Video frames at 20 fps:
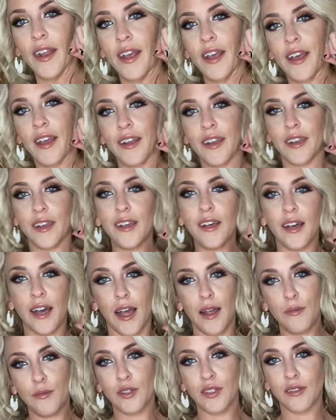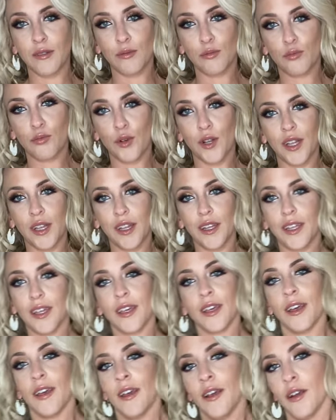And yeah, I'm just
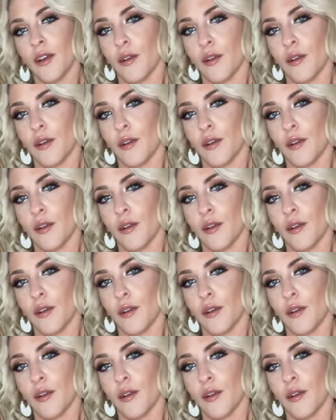really,